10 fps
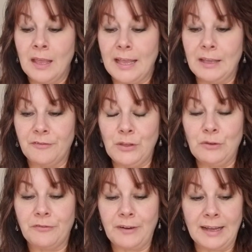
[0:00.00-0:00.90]
If you
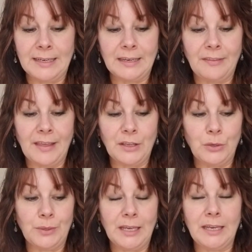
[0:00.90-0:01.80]
find that
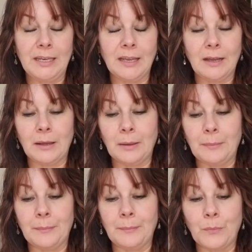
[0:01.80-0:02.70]
you need
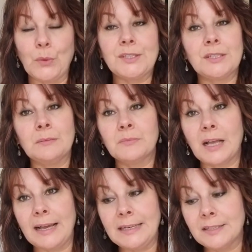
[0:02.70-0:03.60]
um, wisdom,
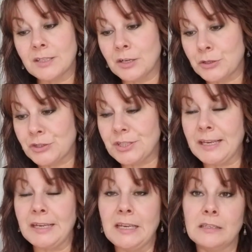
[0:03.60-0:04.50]
guidance,
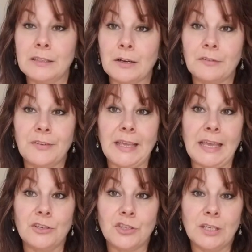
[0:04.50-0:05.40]
understanding,
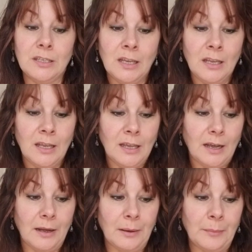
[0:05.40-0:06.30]
clarification,
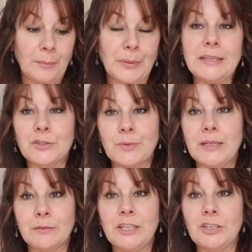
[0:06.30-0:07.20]
um, please
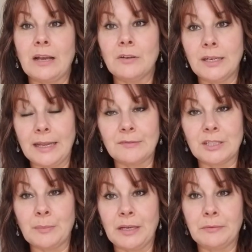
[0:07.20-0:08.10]
re reach out and have
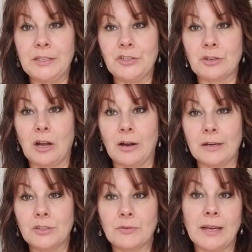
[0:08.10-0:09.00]
somebody read your
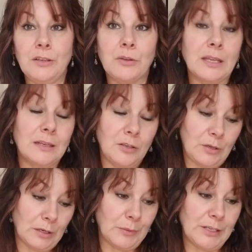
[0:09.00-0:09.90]
cards, right? You can, you
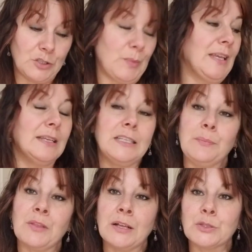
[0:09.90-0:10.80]
can reach me at
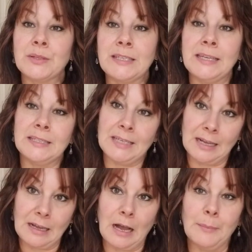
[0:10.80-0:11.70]

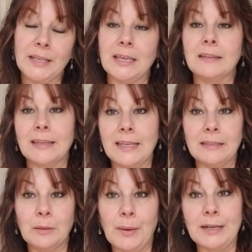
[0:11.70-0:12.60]
deepthoughtswithdana.com. Again, link
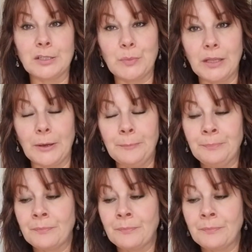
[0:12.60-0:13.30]
in the box below